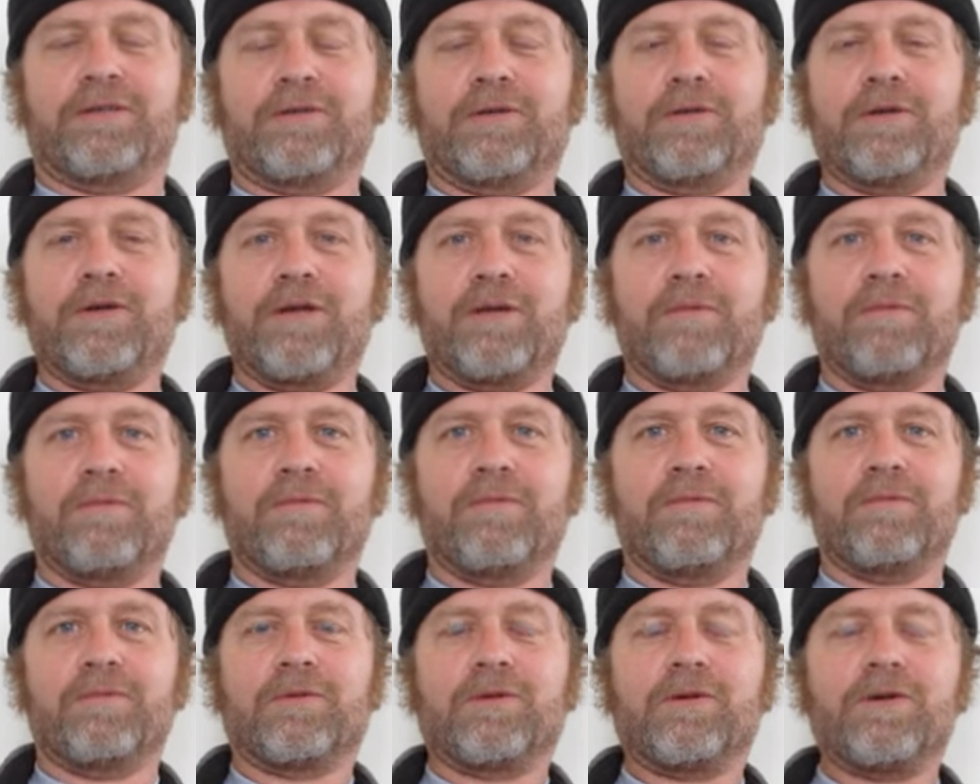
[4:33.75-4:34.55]

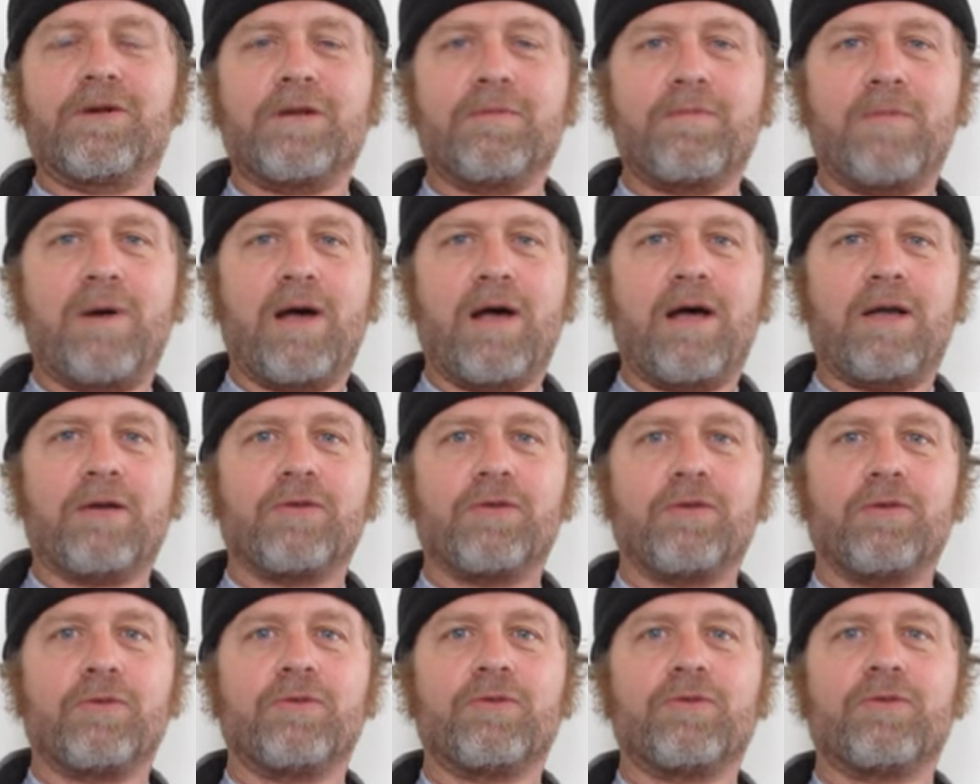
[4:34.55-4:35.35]
learning
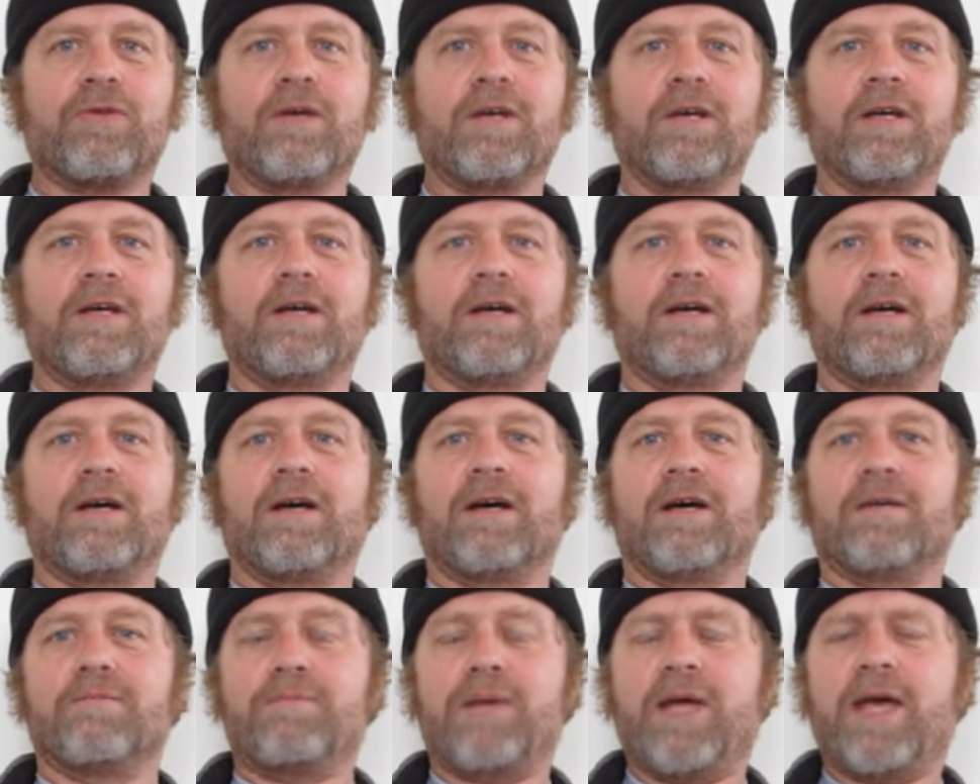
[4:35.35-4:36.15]
models,
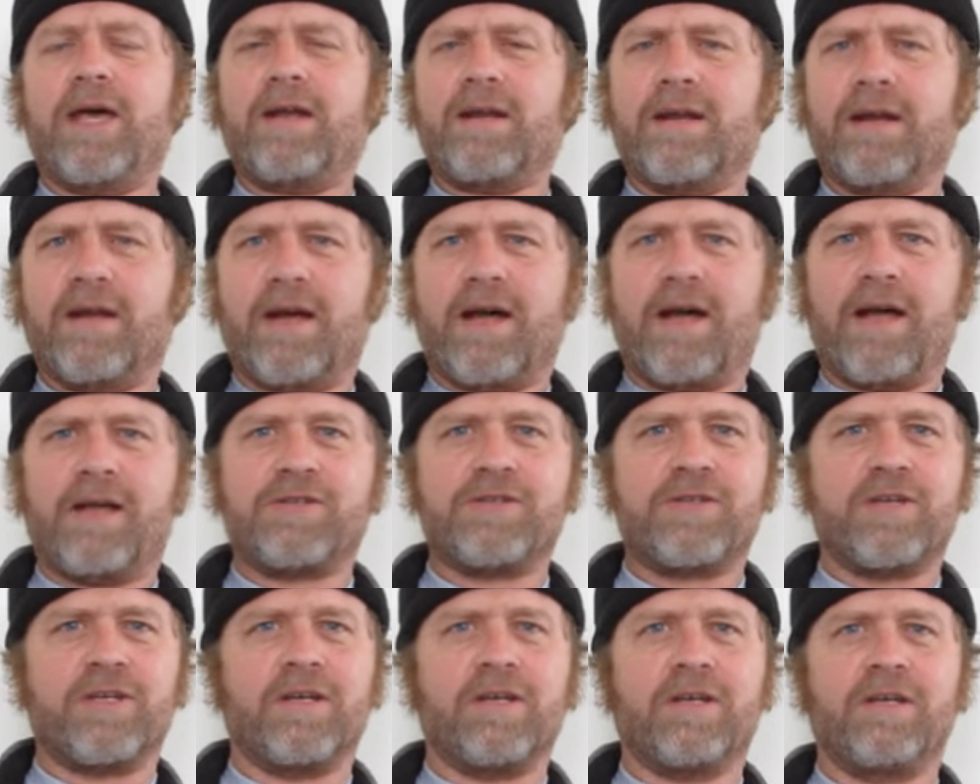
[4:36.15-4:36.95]

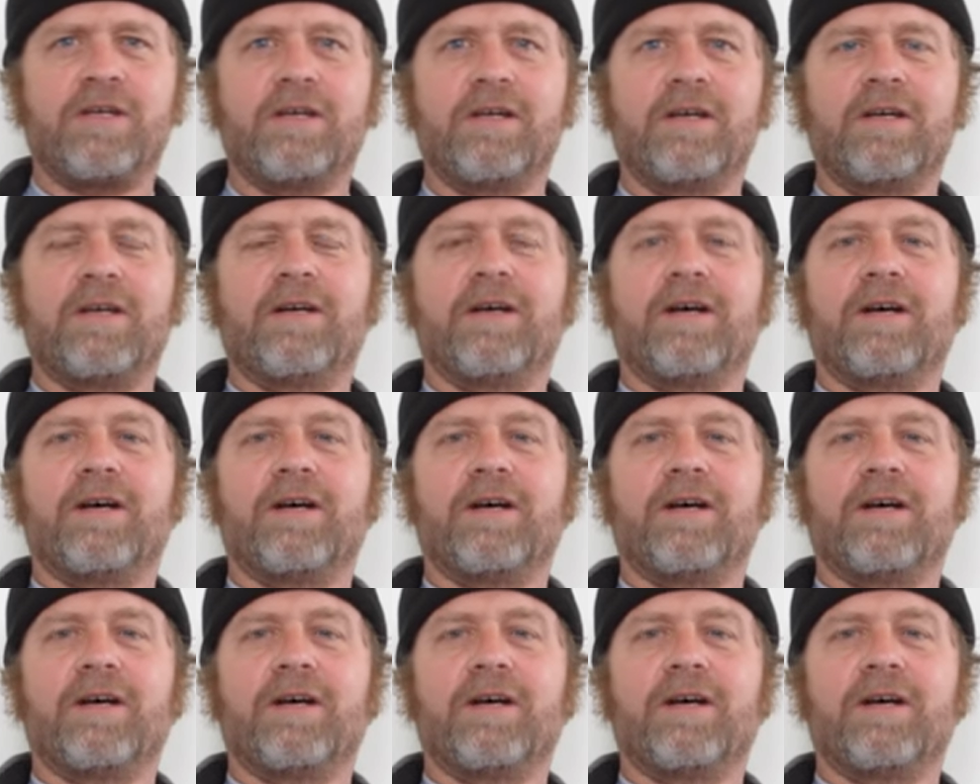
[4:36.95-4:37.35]
pedagogy,